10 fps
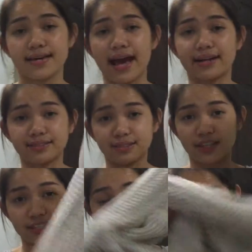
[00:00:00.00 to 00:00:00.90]
Yeah, so
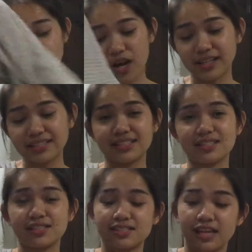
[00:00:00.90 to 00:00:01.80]
this is one. This
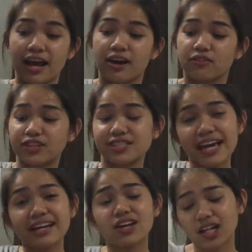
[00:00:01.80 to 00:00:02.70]
is for
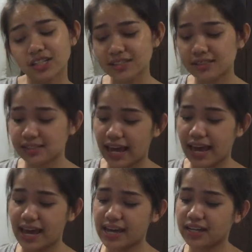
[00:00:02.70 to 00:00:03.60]
$10.
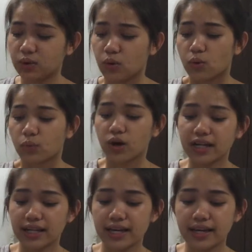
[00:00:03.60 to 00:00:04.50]
And
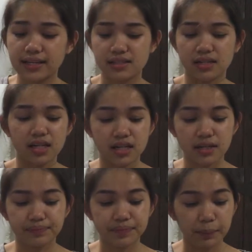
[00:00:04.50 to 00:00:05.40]
one is
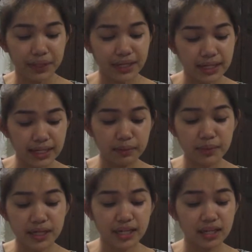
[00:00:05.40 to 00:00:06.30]
a
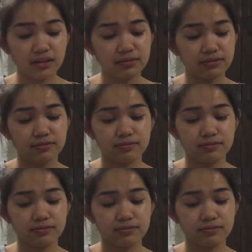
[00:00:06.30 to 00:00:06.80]
mini